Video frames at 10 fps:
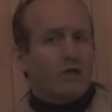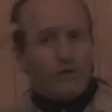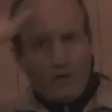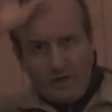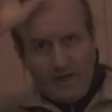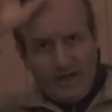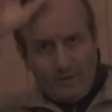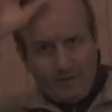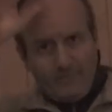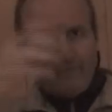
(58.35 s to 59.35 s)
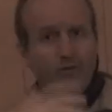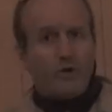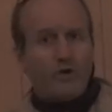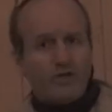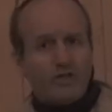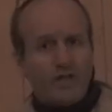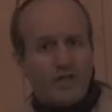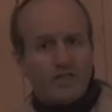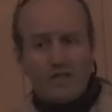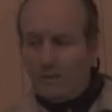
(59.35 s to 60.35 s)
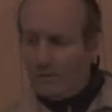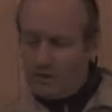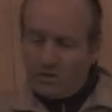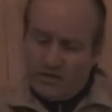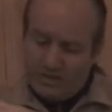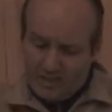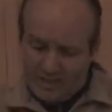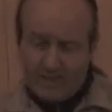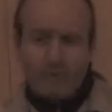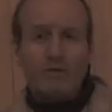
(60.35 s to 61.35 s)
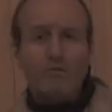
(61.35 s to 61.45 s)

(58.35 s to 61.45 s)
Not on the helmet, not on the chest, but to try and see some of